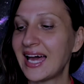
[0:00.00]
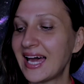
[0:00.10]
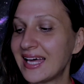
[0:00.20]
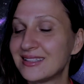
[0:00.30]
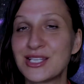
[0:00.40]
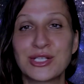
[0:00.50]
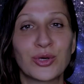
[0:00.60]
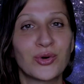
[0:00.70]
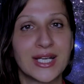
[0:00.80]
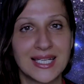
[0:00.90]
And the
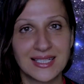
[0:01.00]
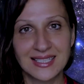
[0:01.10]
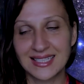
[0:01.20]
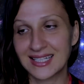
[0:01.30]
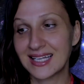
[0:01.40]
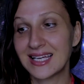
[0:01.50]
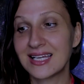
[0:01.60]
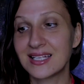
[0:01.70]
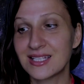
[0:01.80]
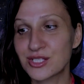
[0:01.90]
story,
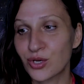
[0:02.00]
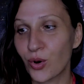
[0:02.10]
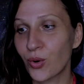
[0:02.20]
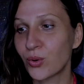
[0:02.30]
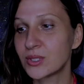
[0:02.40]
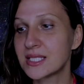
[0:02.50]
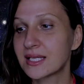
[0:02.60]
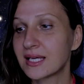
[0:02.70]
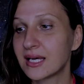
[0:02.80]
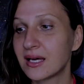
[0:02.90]
it is called
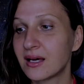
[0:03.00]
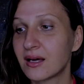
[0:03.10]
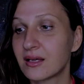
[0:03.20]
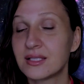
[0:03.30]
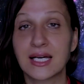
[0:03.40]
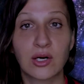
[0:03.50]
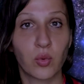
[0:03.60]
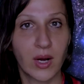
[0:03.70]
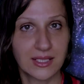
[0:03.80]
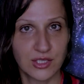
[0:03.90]
The
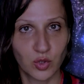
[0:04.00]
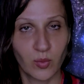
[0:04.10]
Quantum